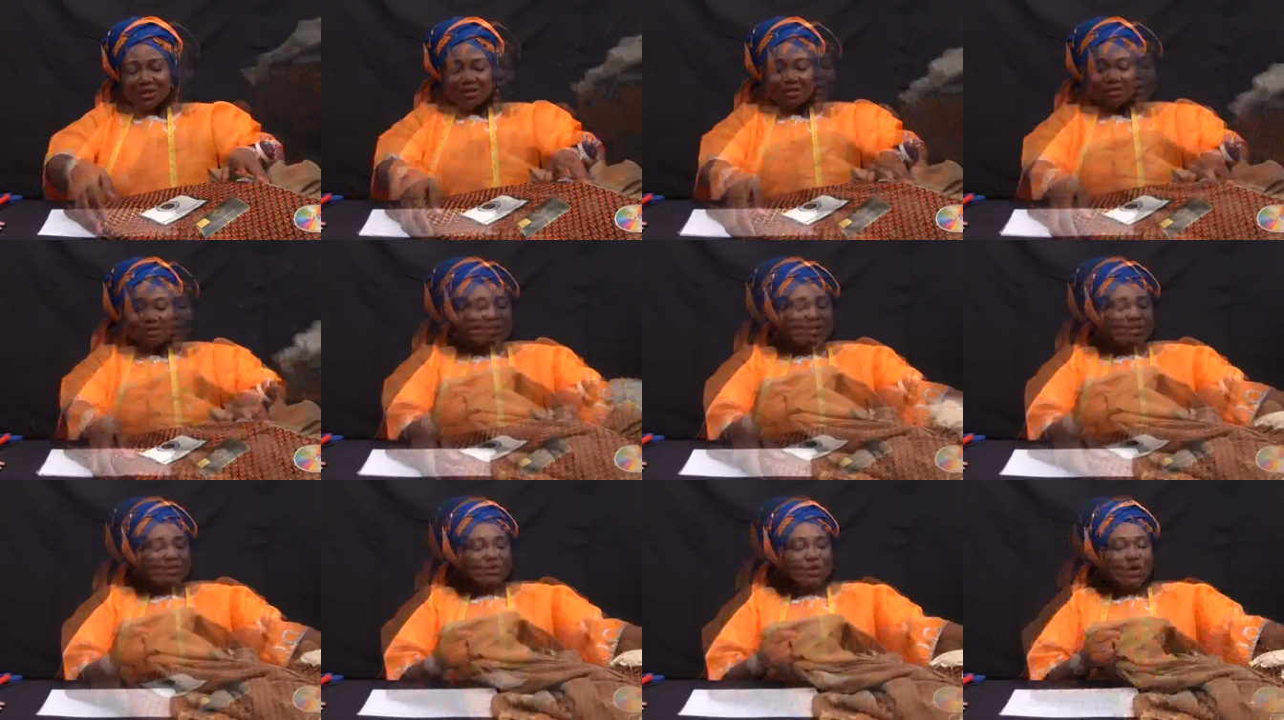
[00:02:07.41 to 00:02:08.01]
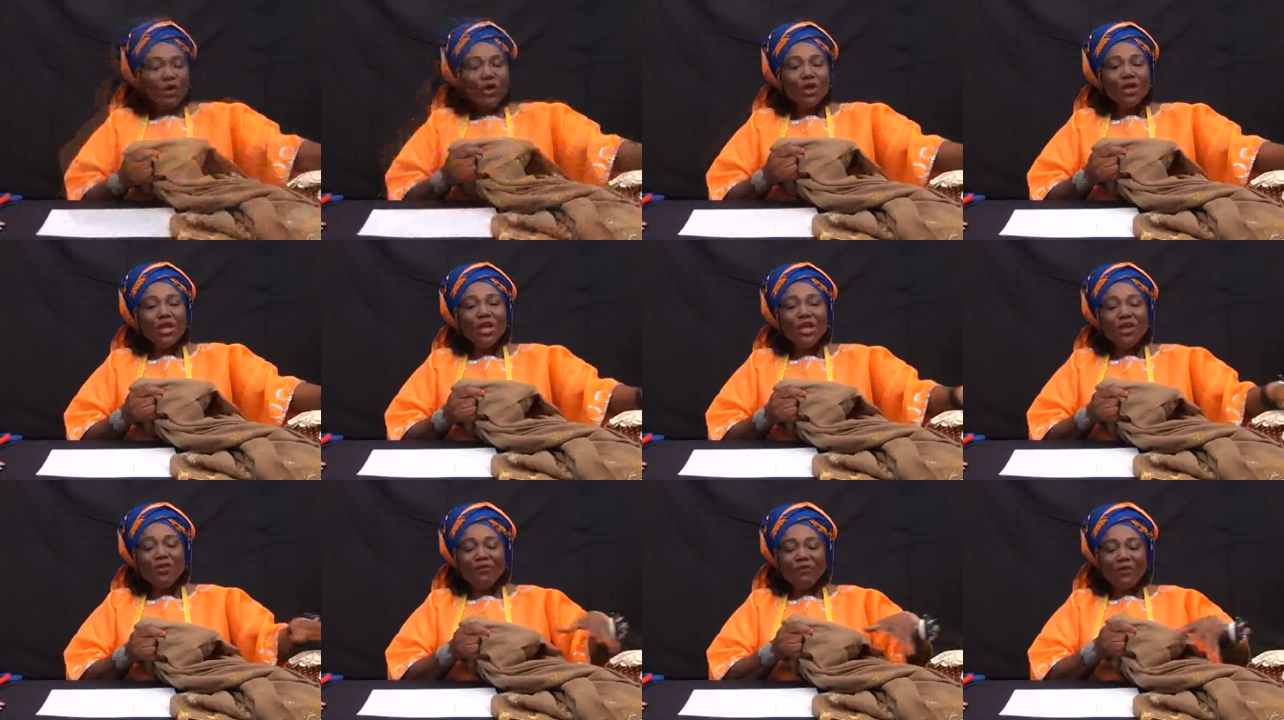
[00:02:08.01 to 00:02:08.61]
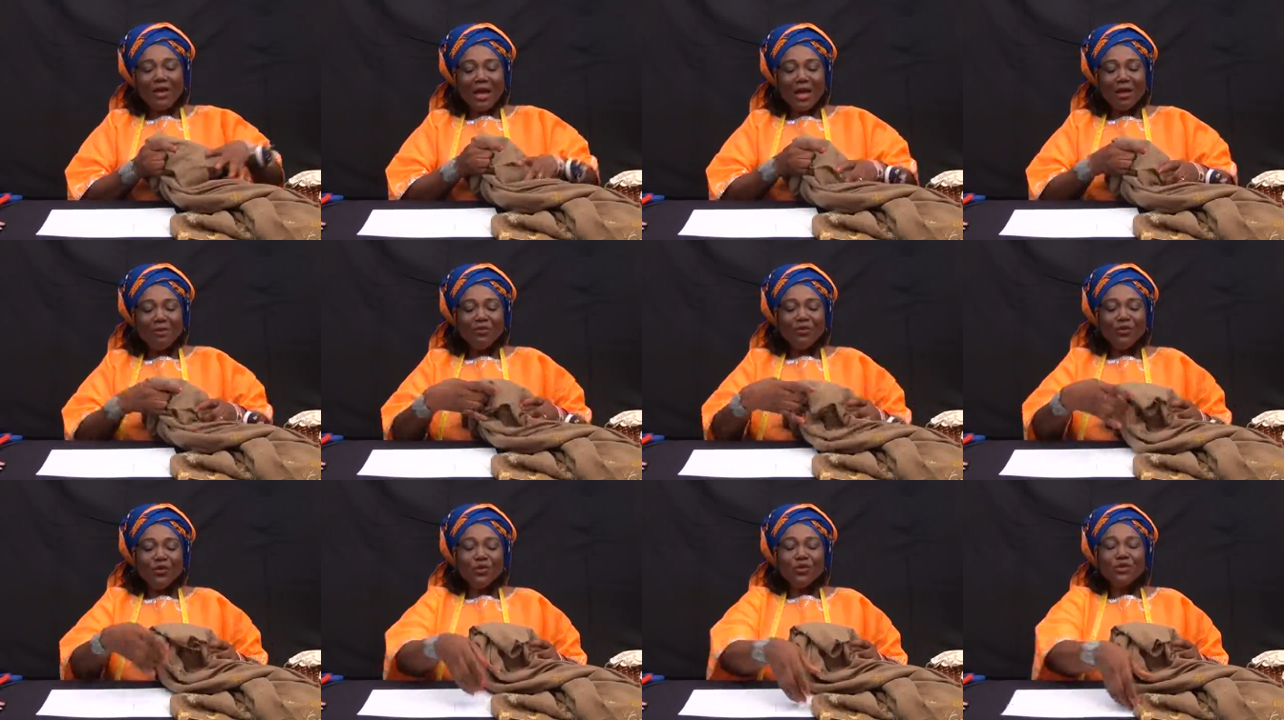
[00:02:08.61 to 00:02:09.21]
So if
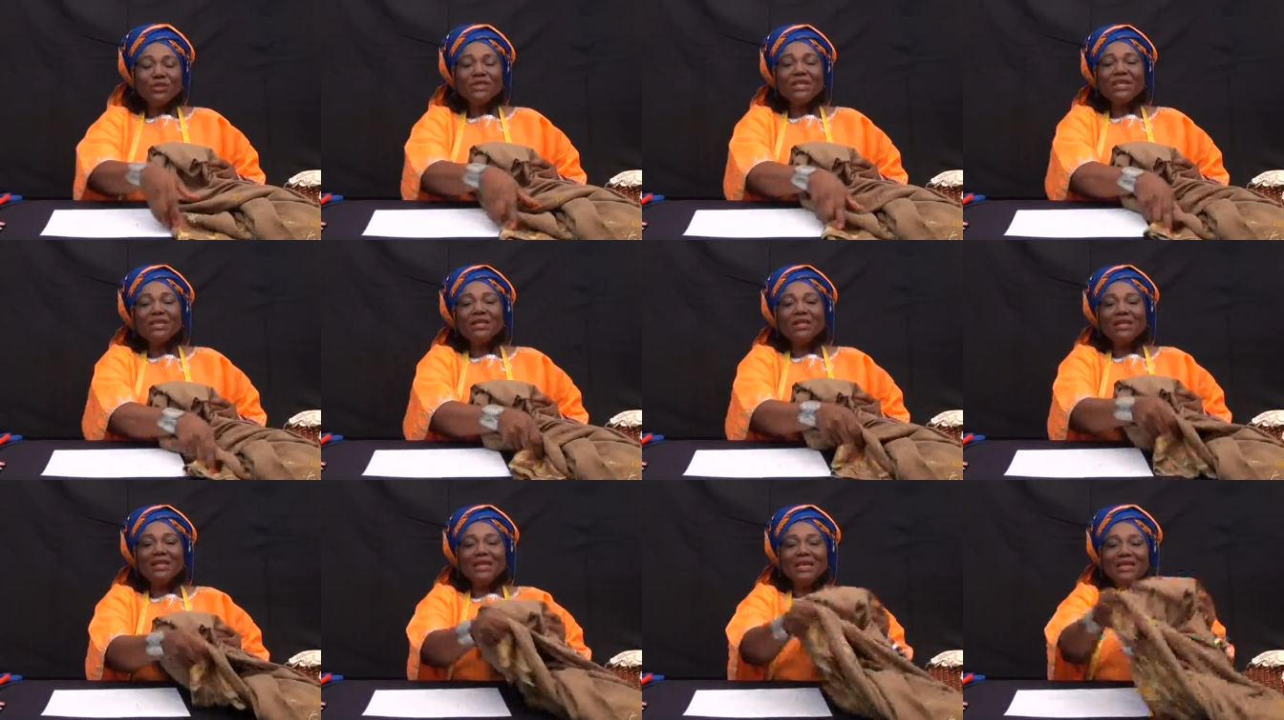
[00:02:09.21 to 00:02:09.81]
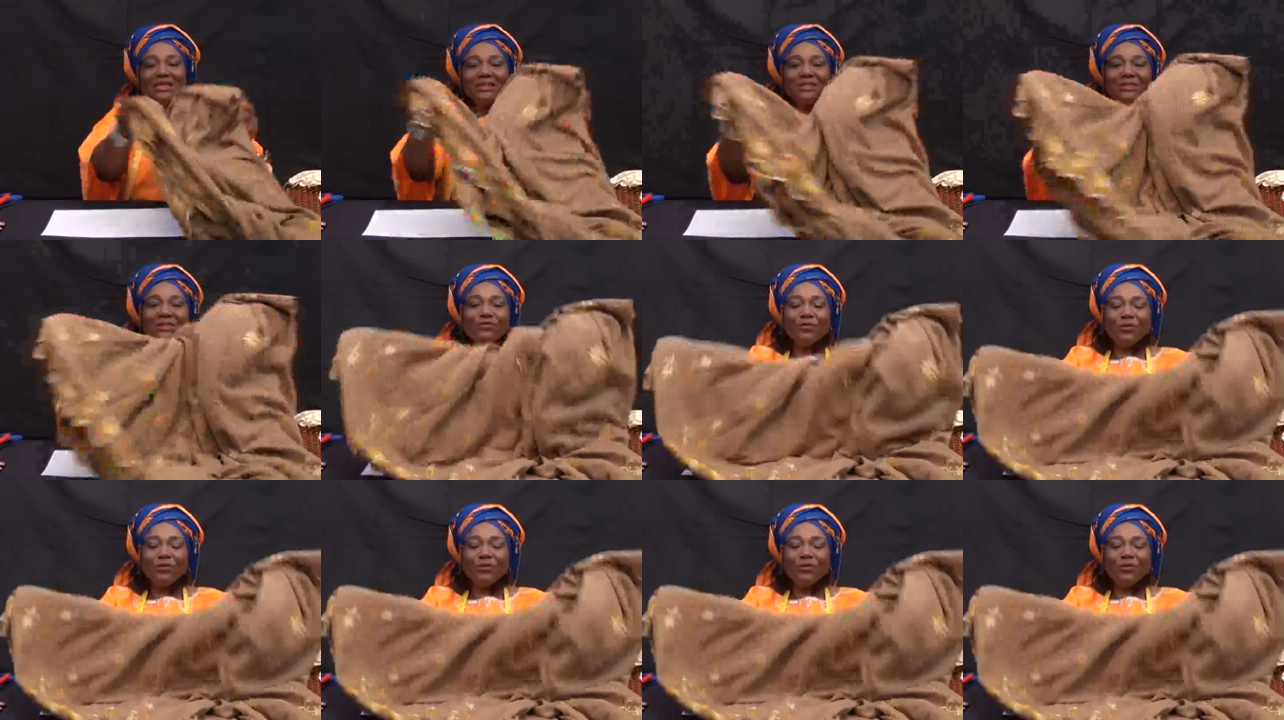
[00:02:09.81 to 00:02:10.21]
I'm using lace,